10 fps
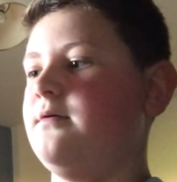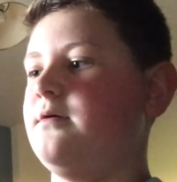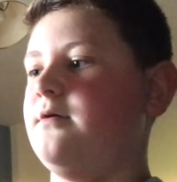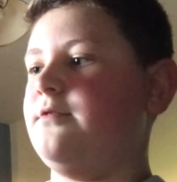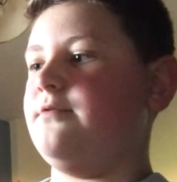
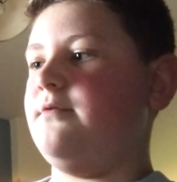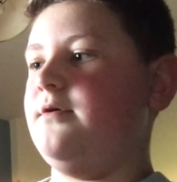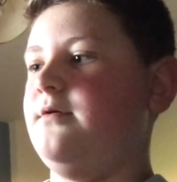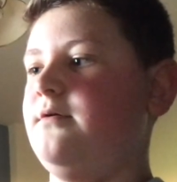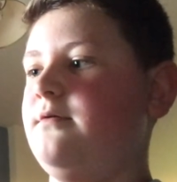cut
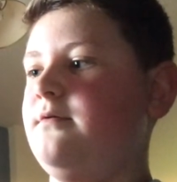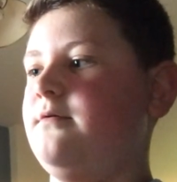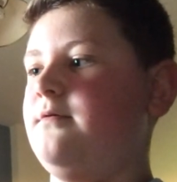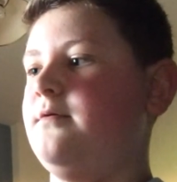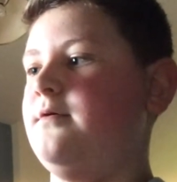through
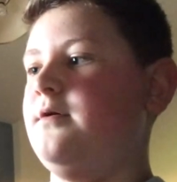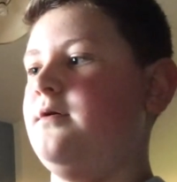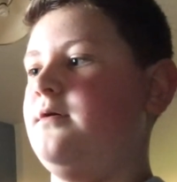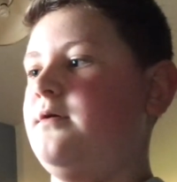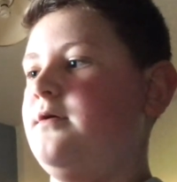
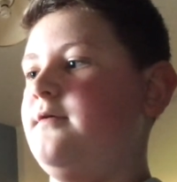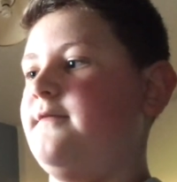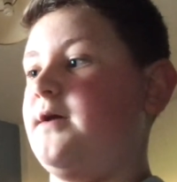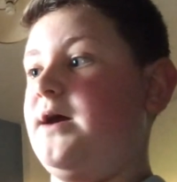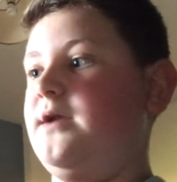if
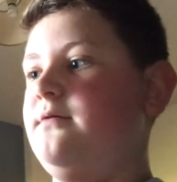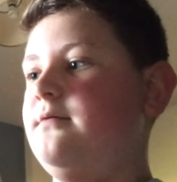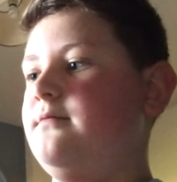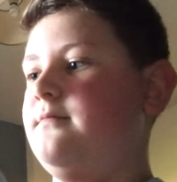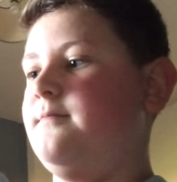I can.
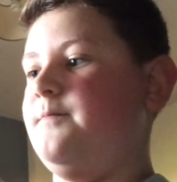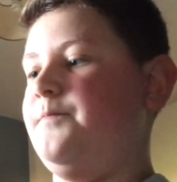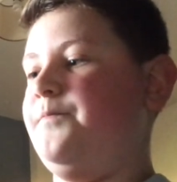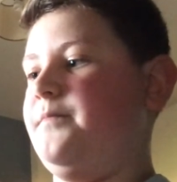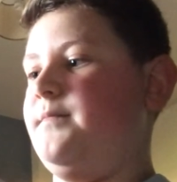
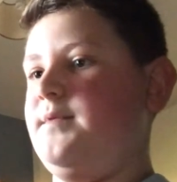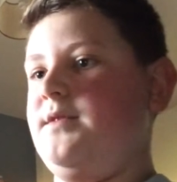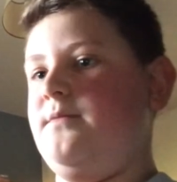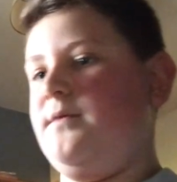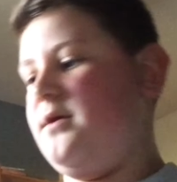
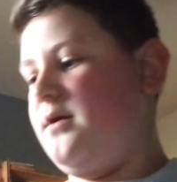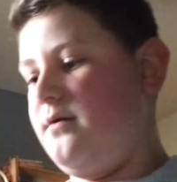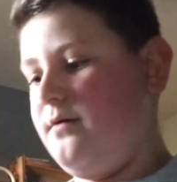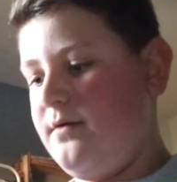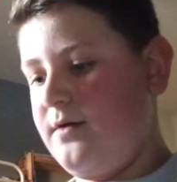There we go.
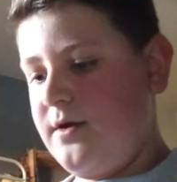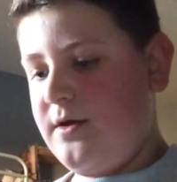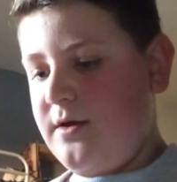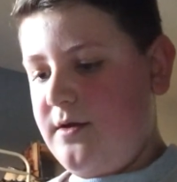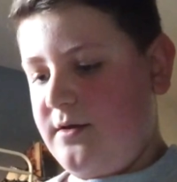And
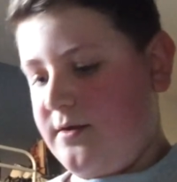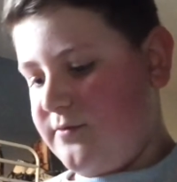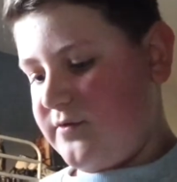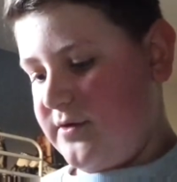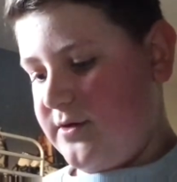I'm
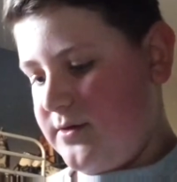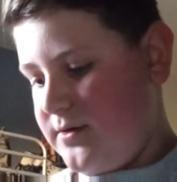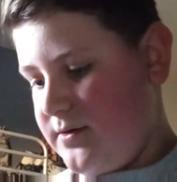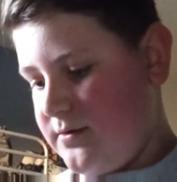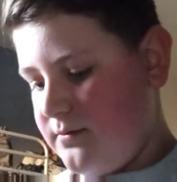just going to
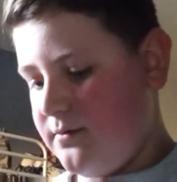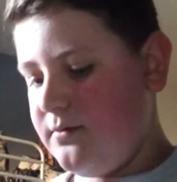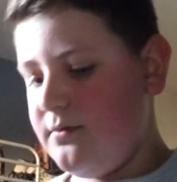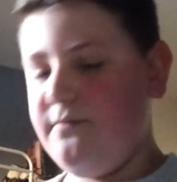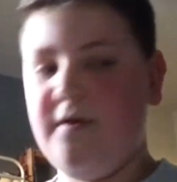
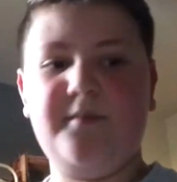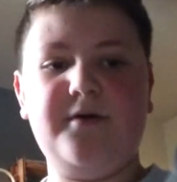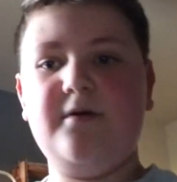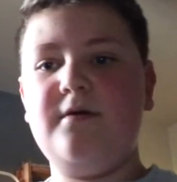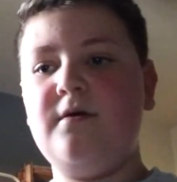rip
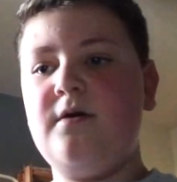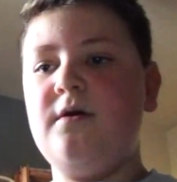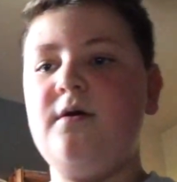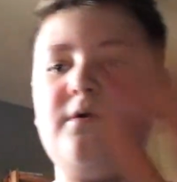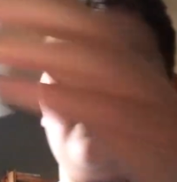
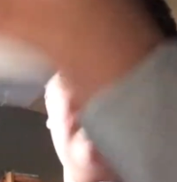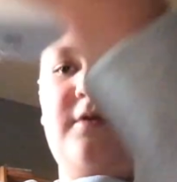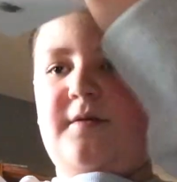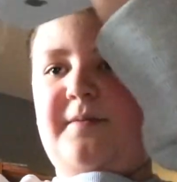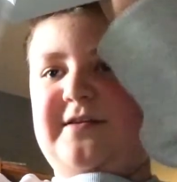all
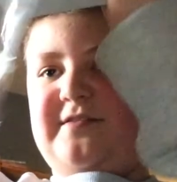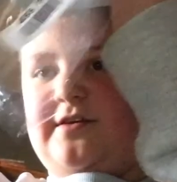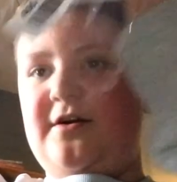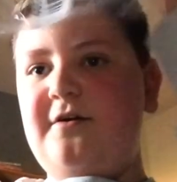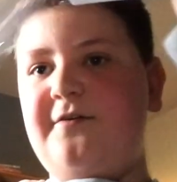of the
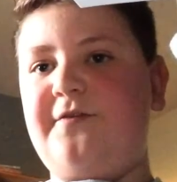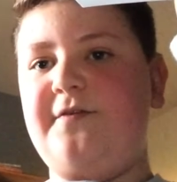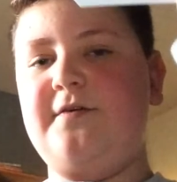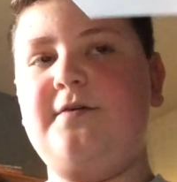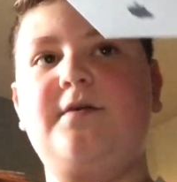plastic
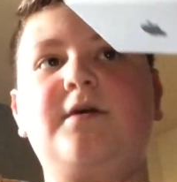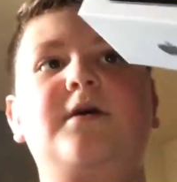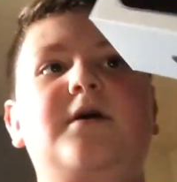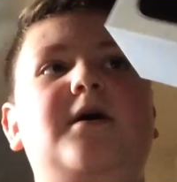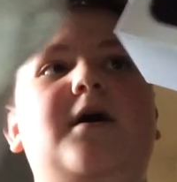
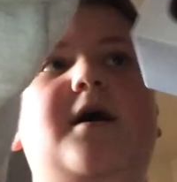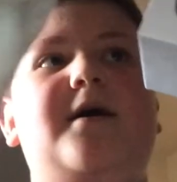off.